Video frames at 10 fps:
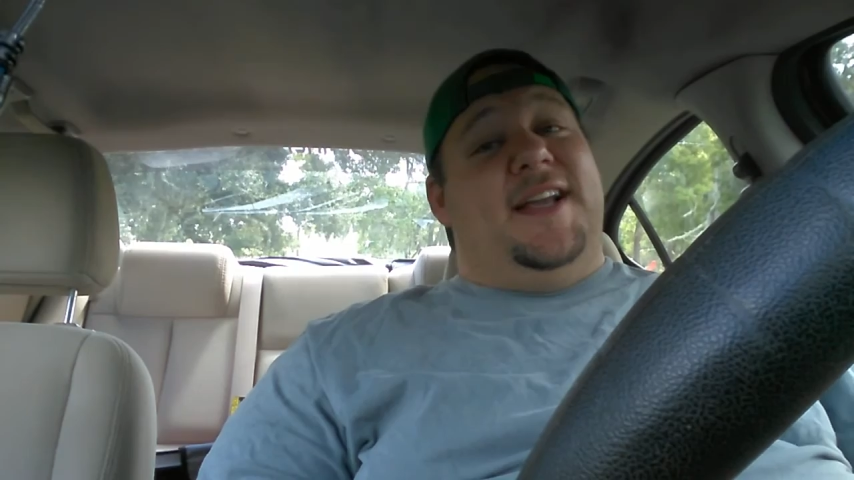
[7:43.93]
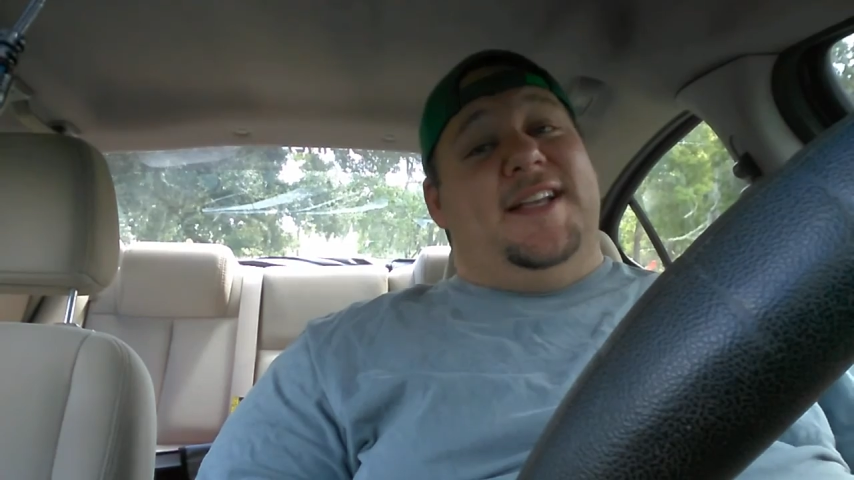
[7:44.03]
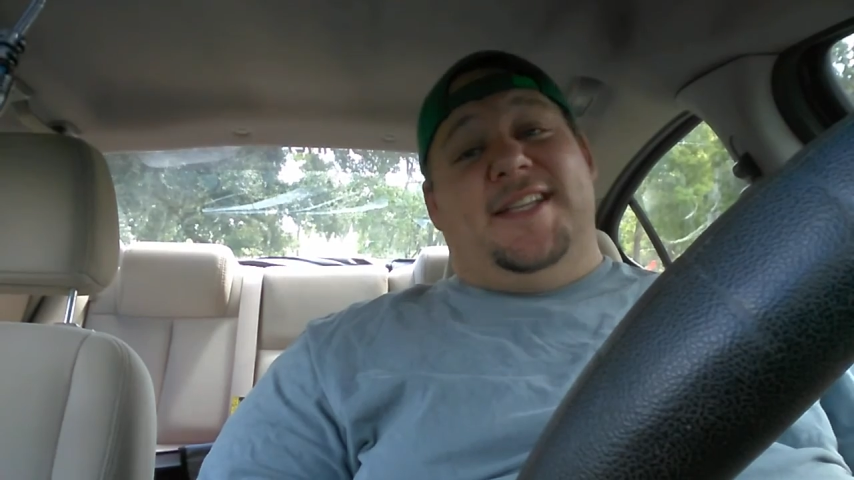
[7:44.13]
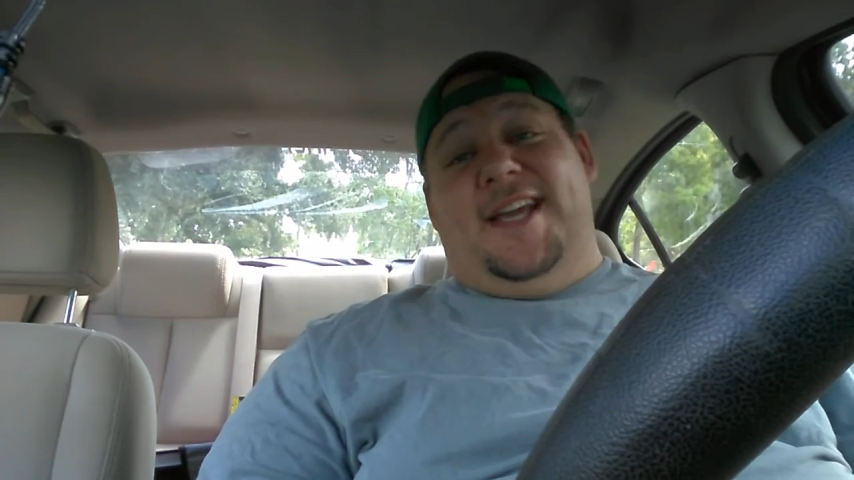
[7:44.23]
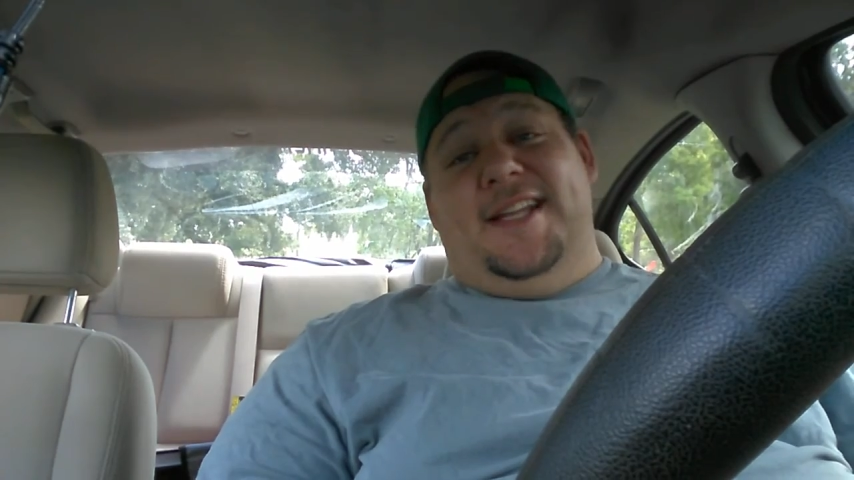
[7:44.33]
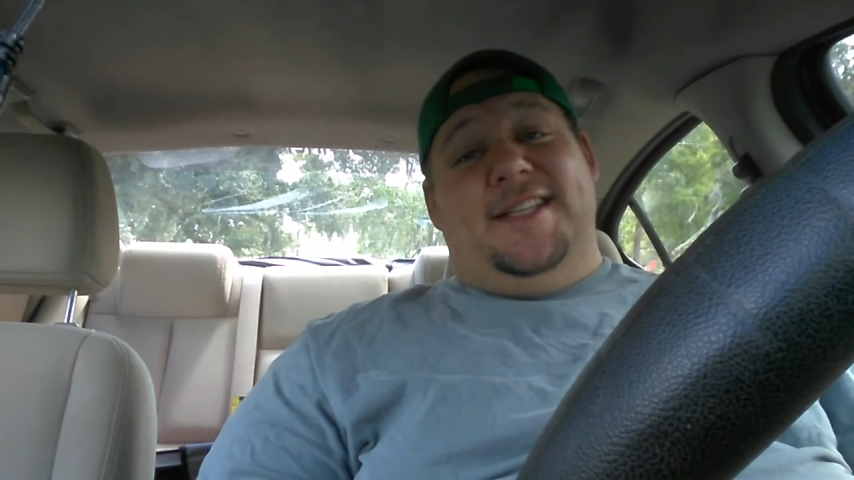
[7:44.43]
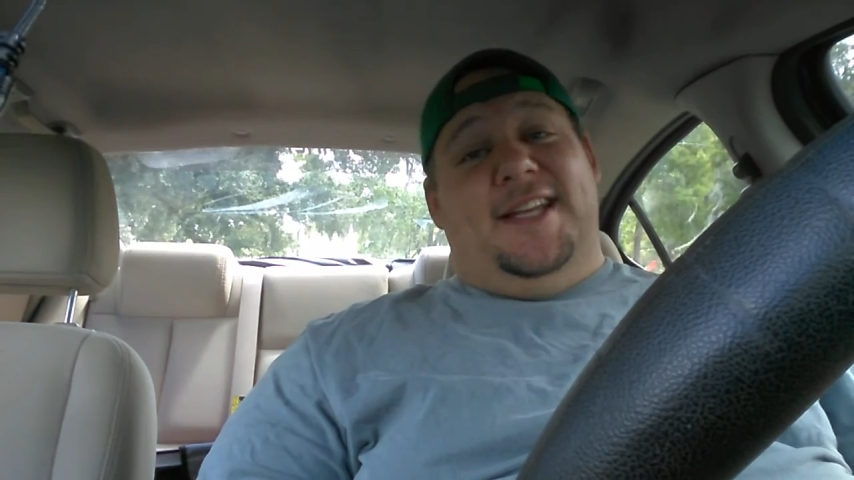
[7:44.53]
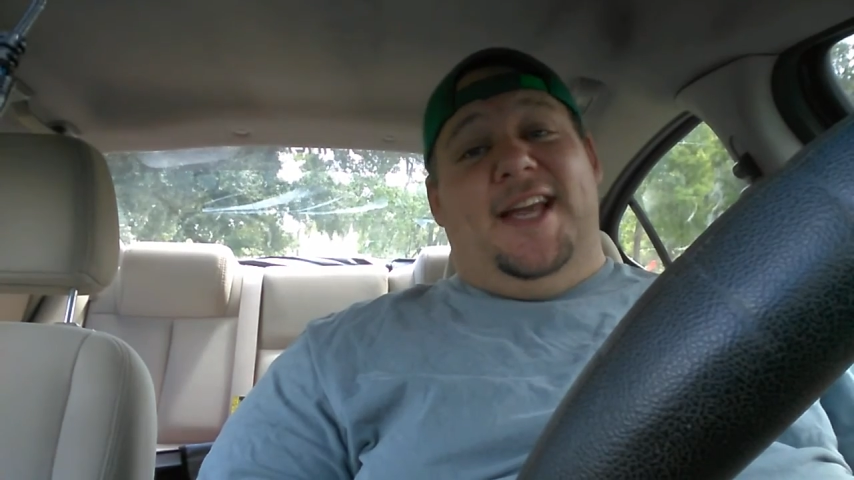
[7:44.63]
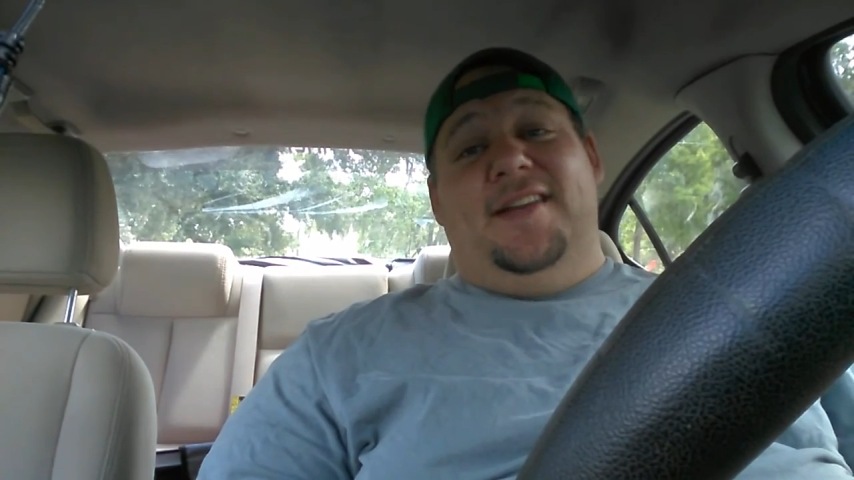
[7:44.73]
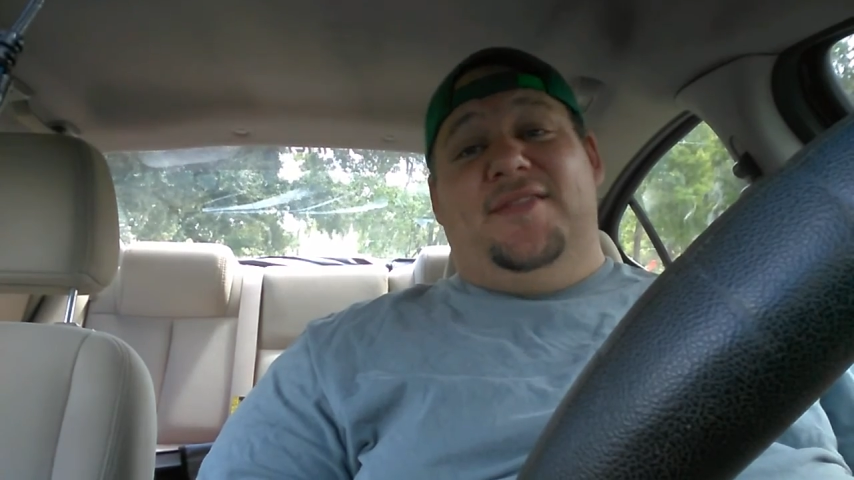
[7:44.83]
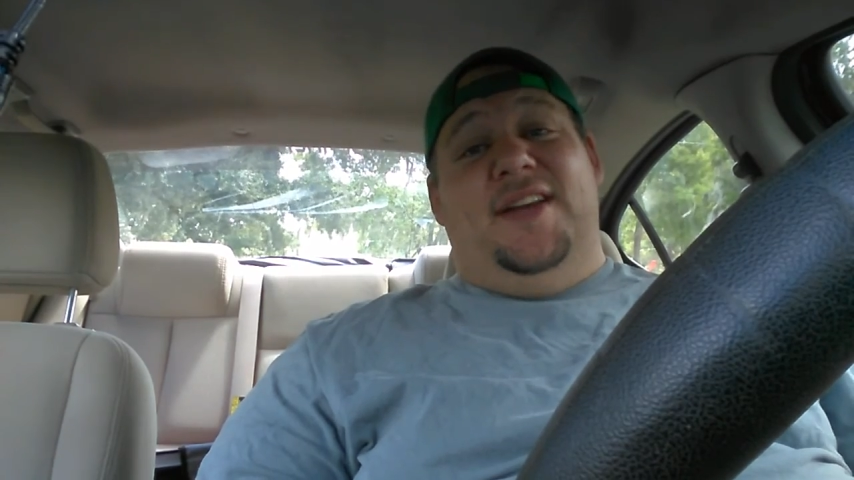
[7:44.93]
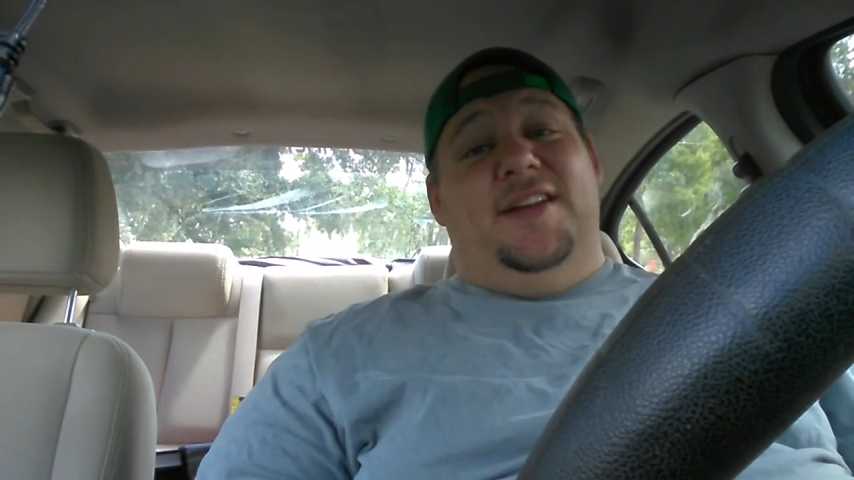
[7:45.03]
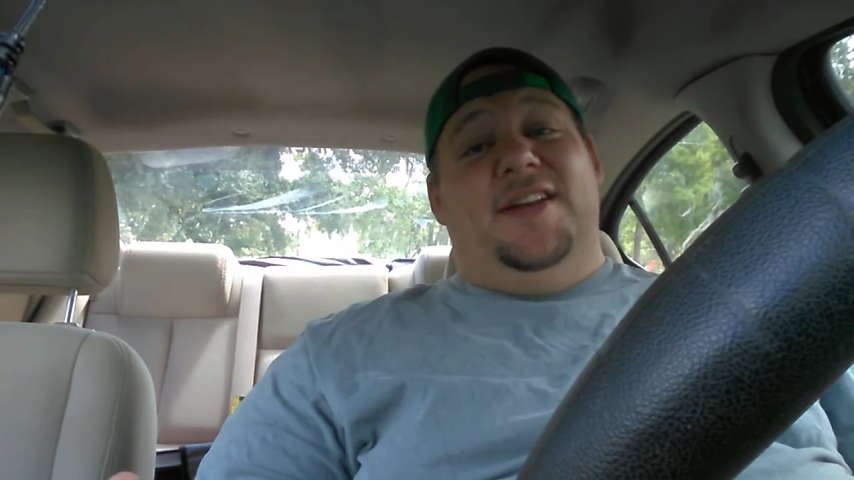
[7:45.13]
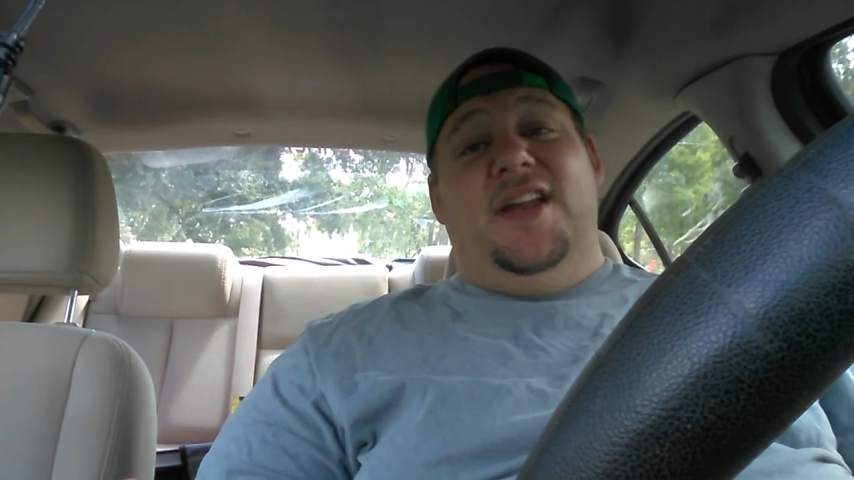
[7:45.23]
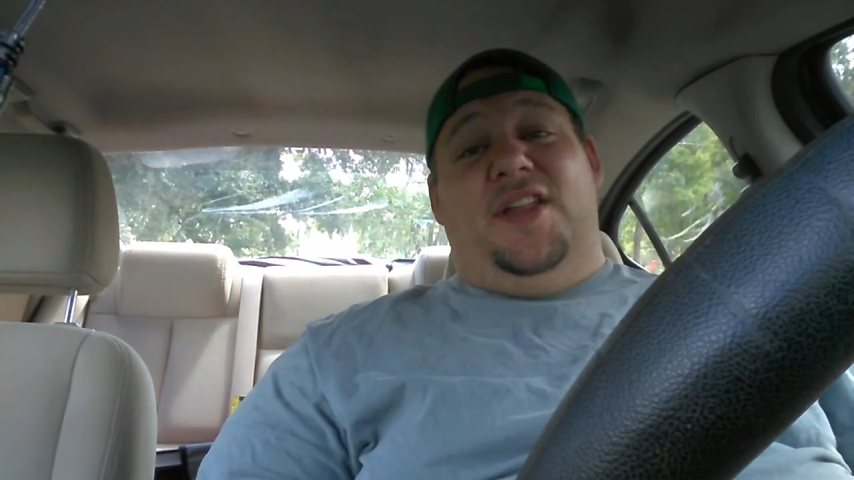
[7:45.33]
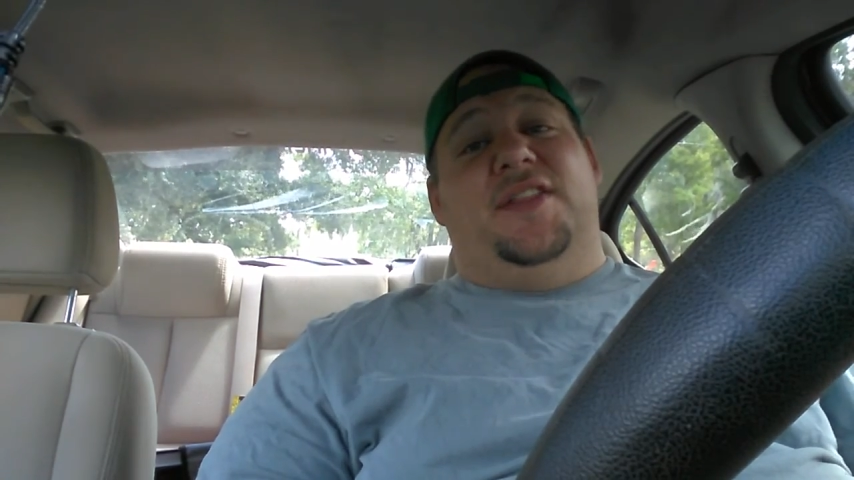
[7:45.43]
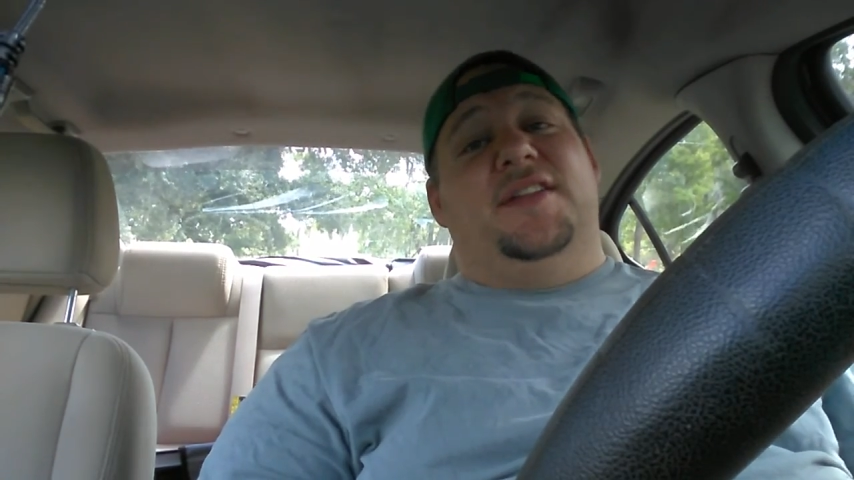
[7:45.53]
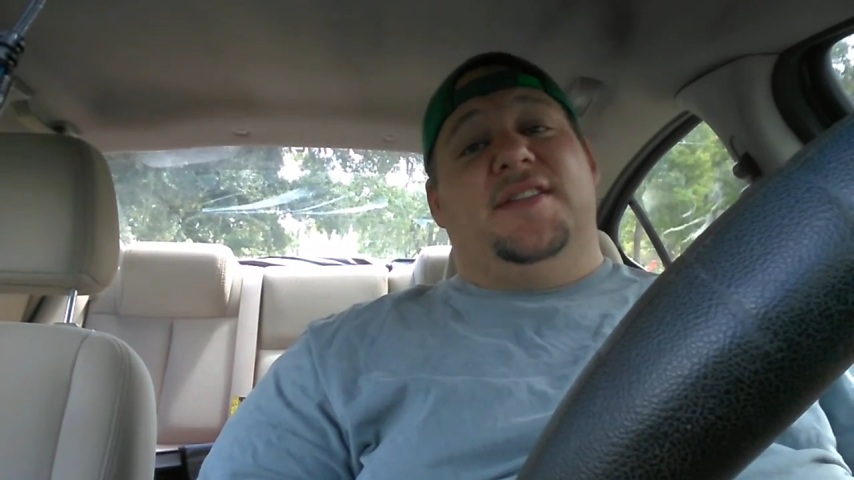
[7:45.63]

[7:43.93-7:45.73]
Guys, I got to tell you, I've done nothing